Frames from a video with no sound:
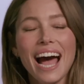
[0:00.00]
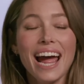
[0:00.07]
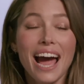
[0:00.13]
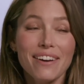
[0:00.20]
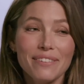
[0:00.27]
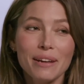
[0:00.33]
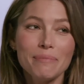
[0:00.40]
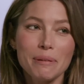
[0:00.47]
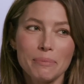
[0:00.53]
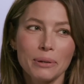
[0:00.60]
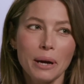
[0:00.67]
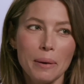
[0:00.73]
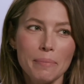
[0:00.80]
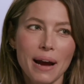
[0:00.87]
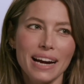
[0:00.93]
I have had
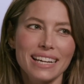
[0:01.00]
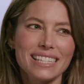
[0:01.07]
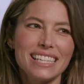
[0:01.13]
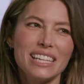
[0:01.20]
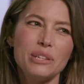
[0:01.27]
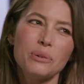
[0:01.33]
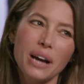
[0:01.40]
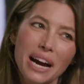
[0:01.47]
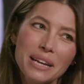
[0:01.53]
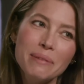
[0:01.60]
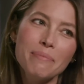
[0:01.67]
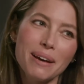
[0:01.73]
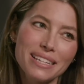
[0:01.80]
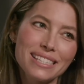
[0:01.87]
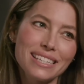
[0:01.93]
people come back and say, you kind
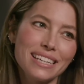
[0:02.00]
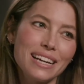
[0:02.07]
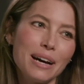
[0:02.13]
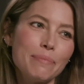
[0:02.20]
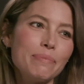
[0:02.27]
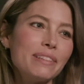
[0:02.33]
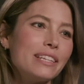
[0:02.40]
of messed it up.